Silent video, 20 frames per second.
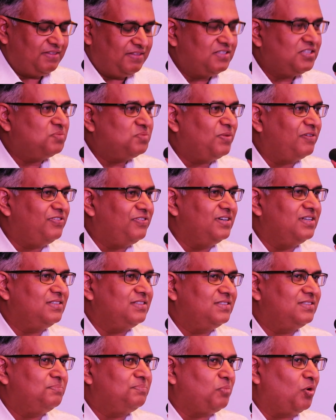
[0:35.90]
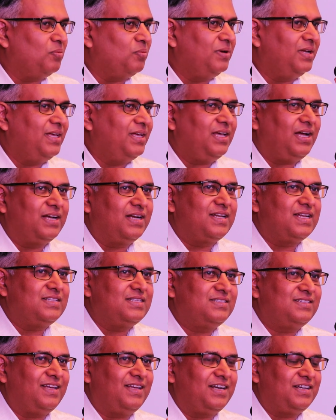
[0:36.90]
This is my first probably
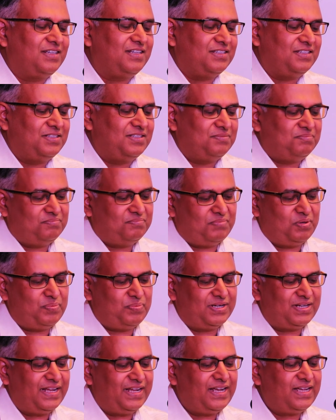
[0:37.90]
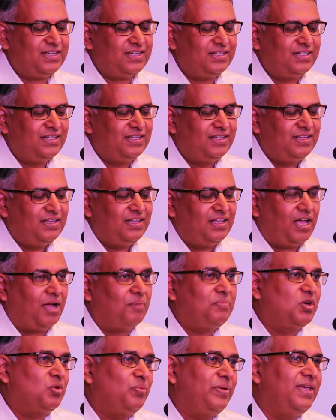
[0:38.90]
address at PaperTech.
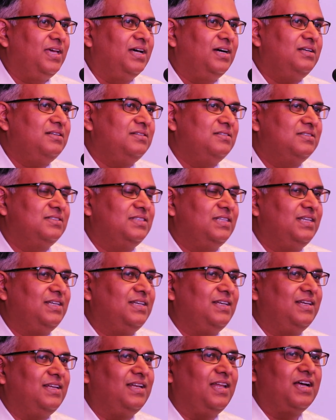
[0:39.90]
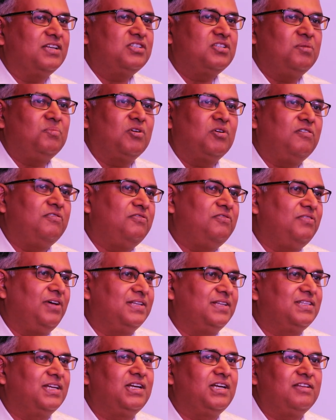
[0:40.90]
Happy to be here, see a large number of
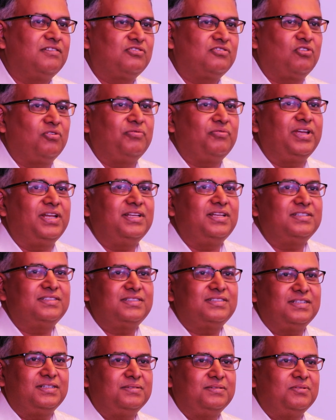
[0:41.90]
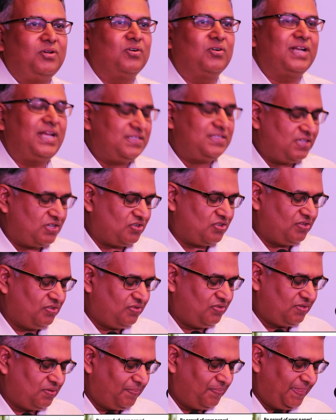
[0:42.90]
executives from various
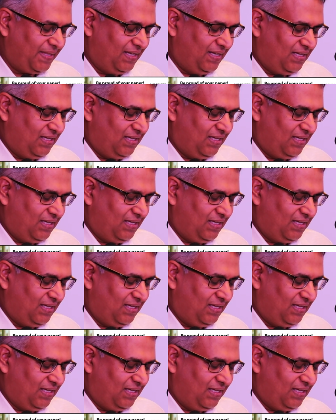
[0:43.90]
organizations